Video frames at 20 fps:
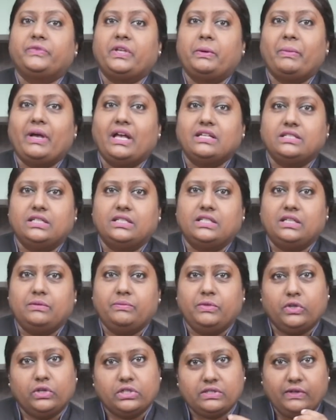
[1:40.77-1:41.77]
capacity
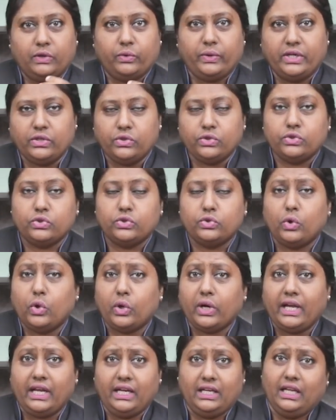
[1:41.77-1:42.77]
because we are going to
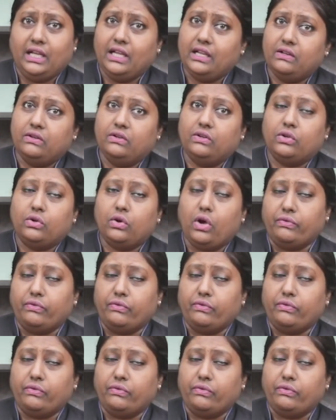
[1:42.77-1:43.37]
soak it in